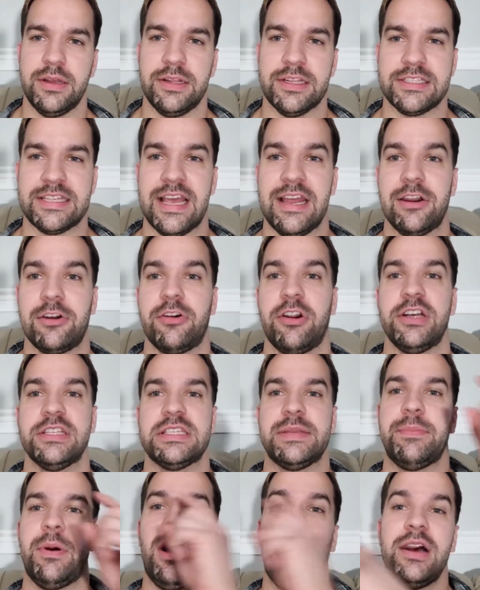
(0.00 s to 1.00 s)
let's head across
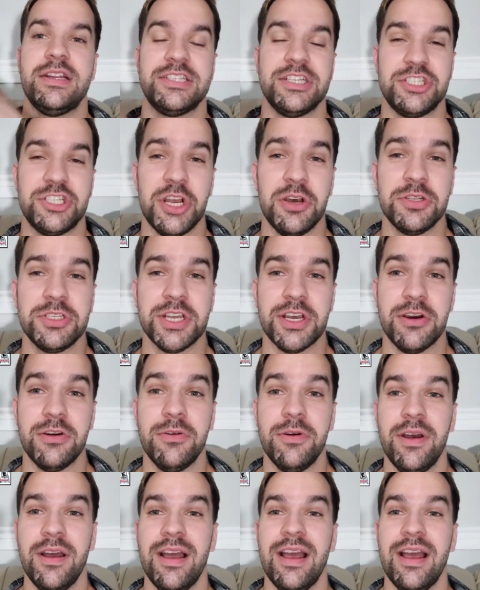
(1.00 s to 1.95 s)
the pond to Johto